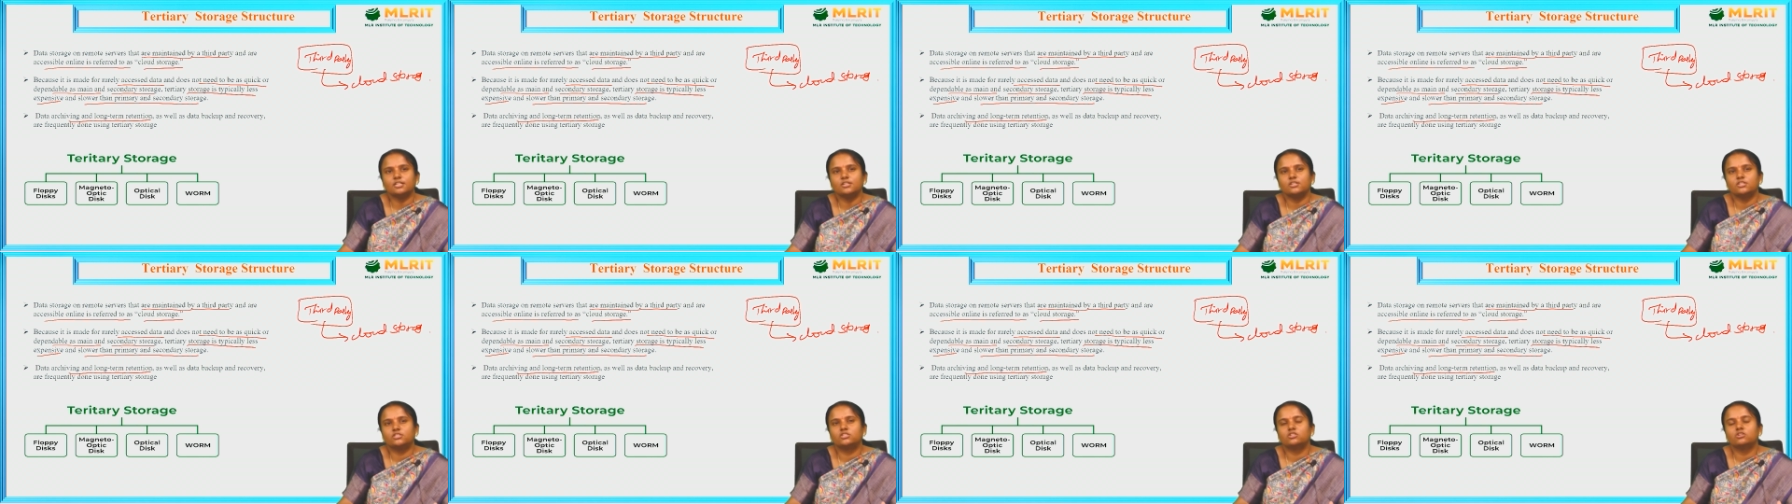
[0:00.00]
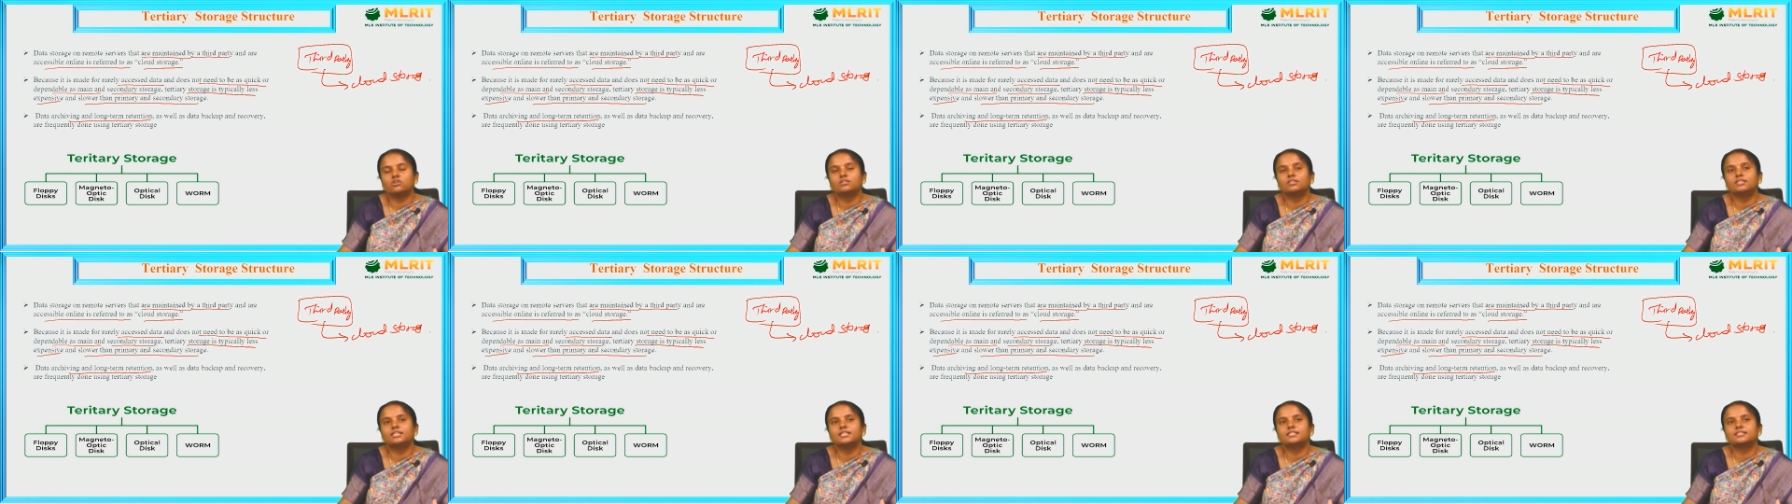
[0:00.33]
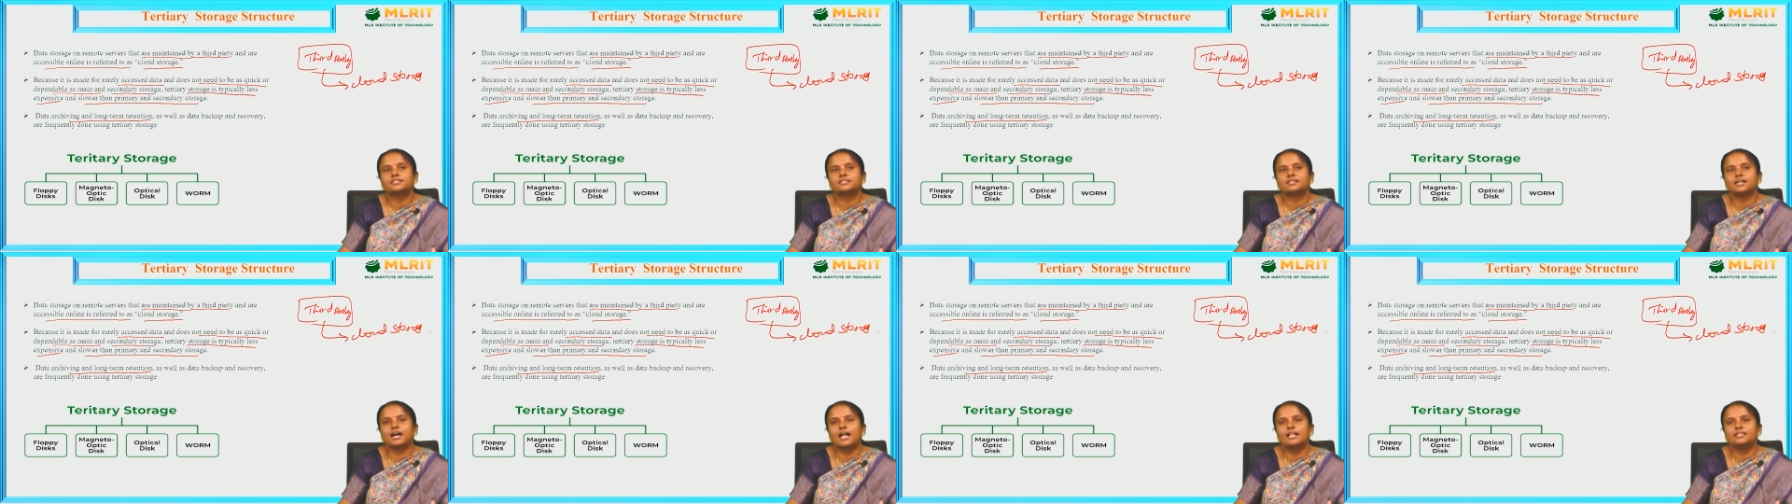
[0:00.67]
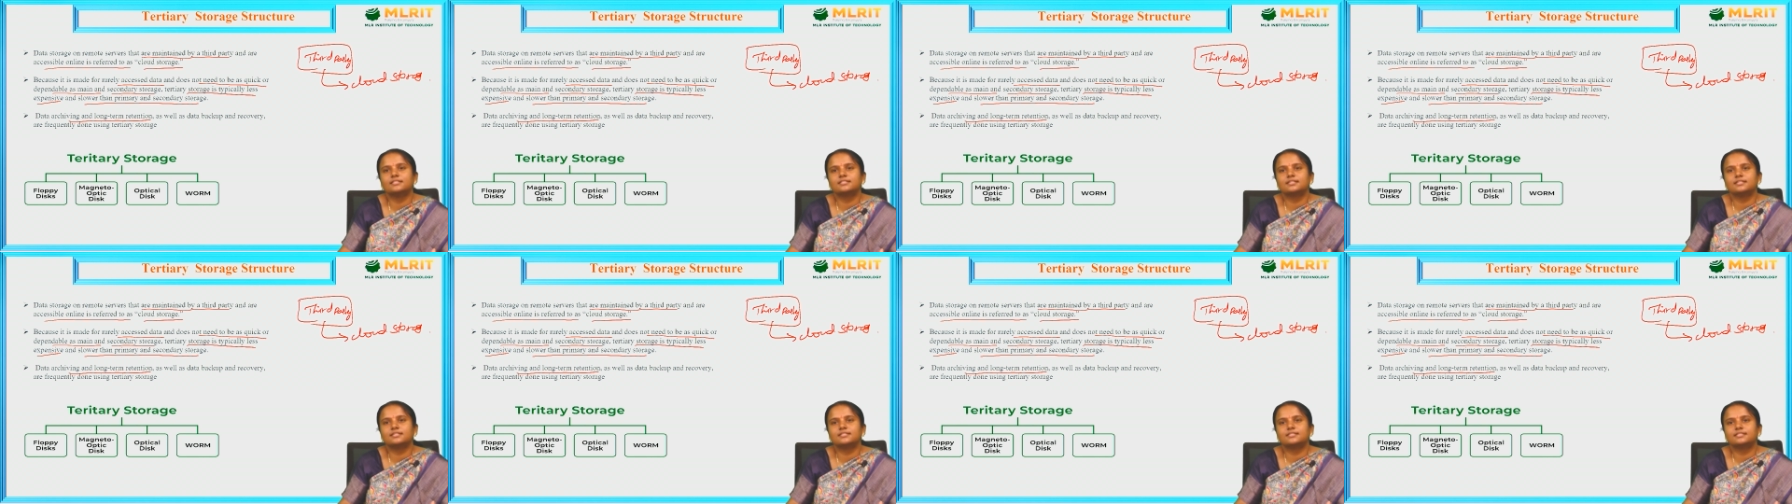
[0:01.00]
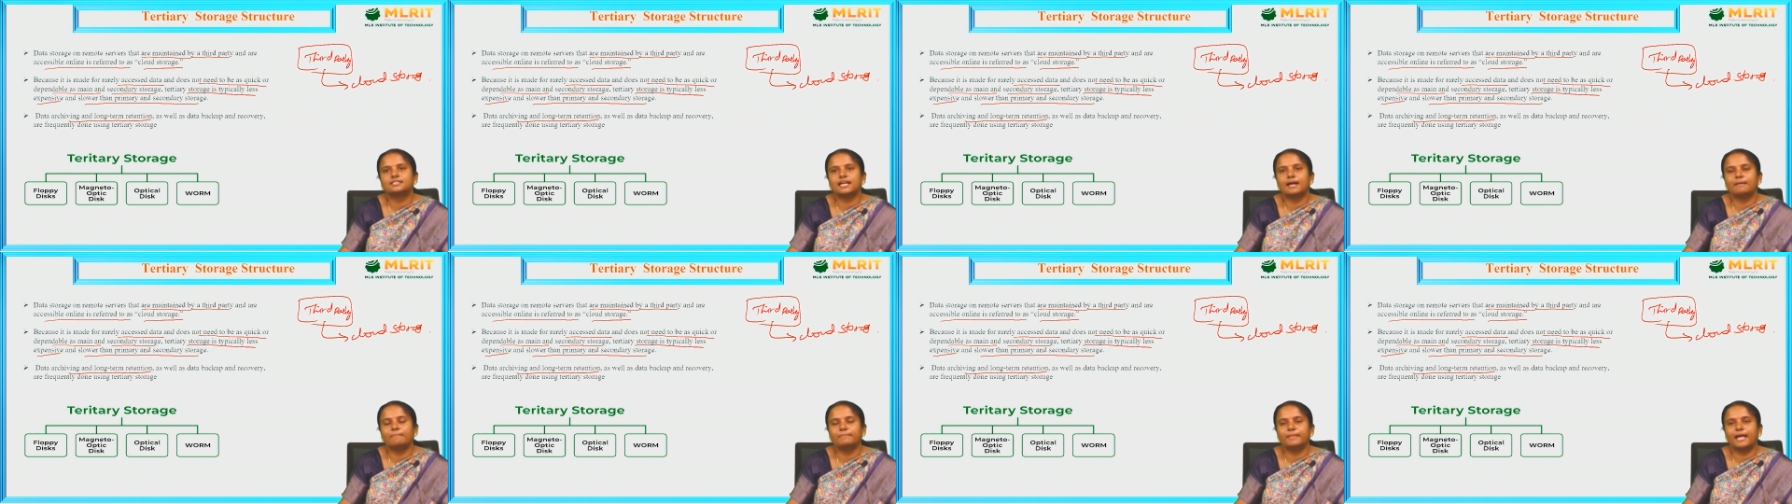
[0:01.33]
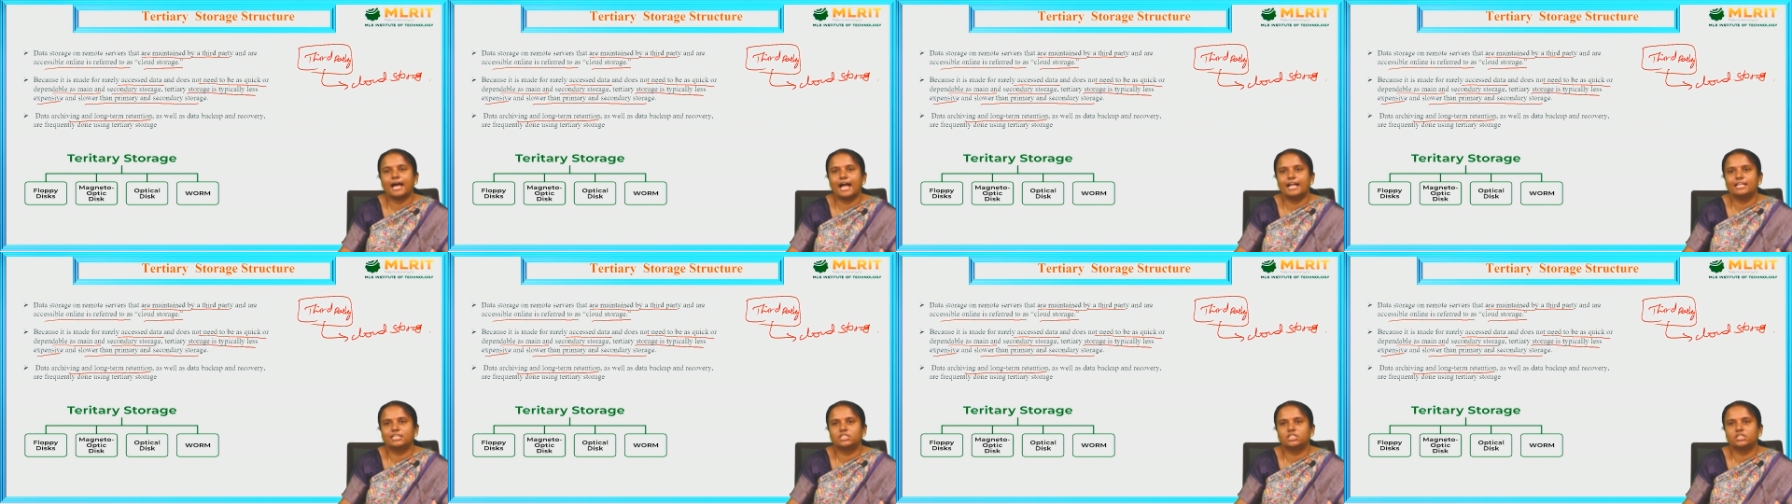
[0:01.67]
So, this consists some
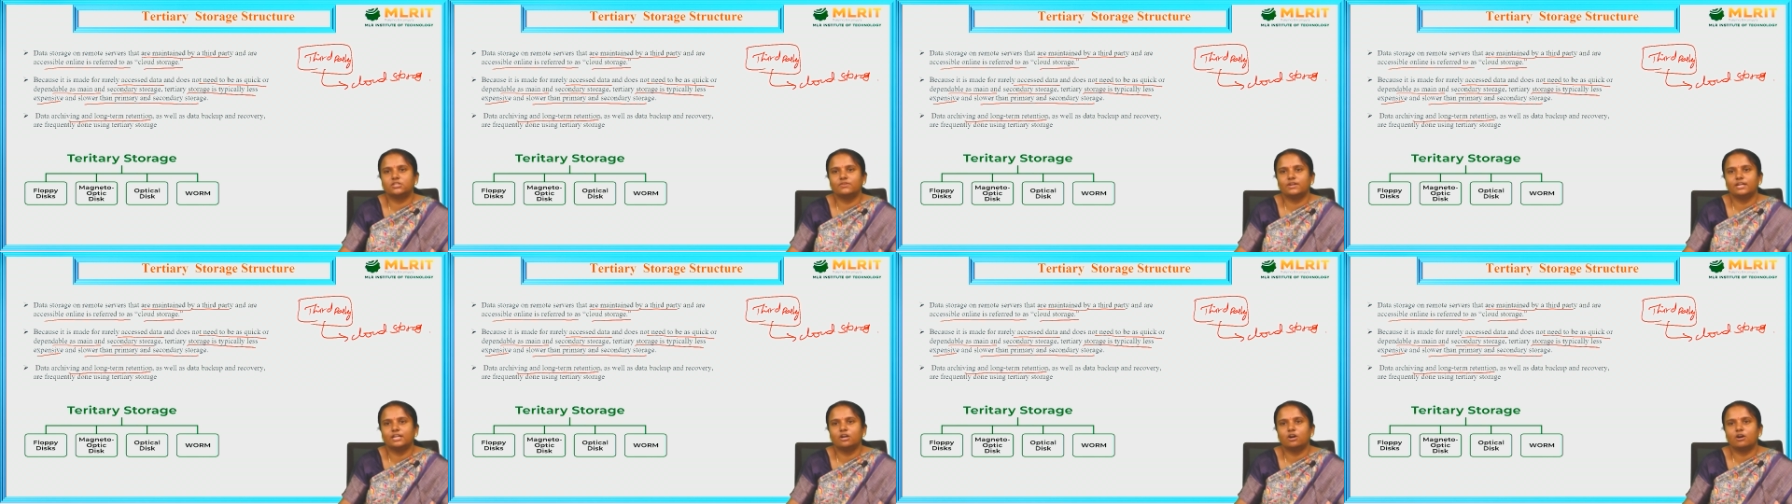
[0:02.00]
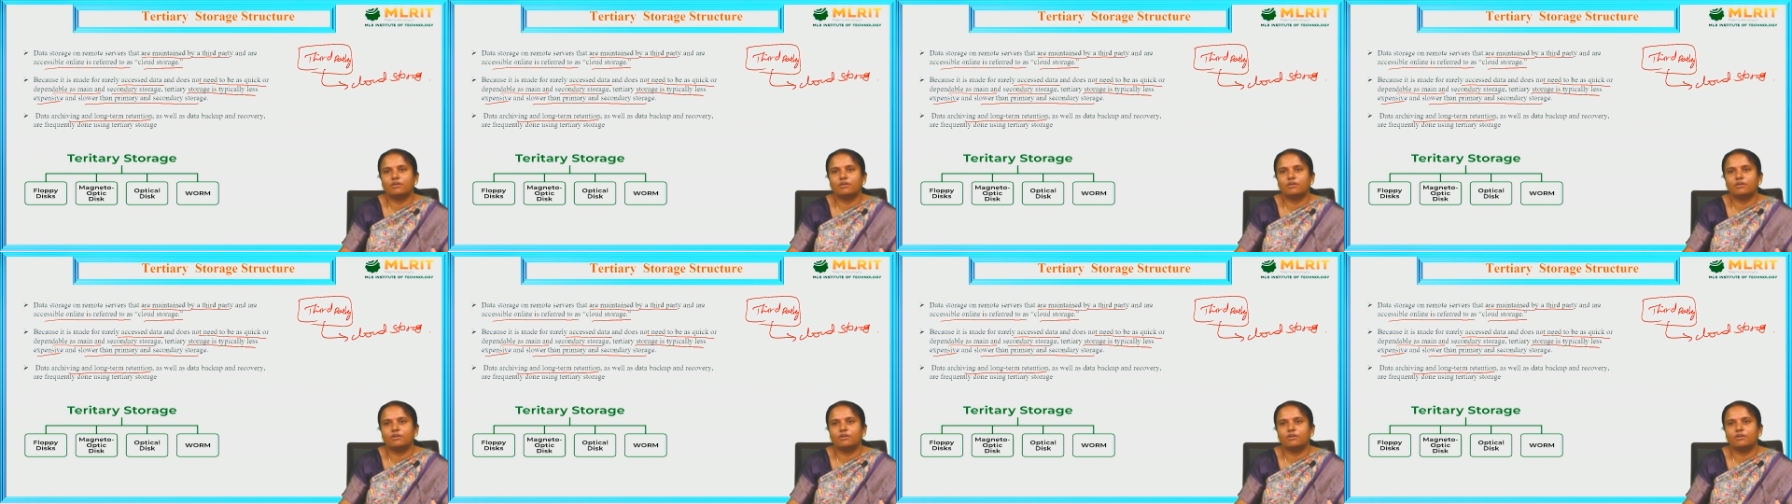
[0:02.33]
archiving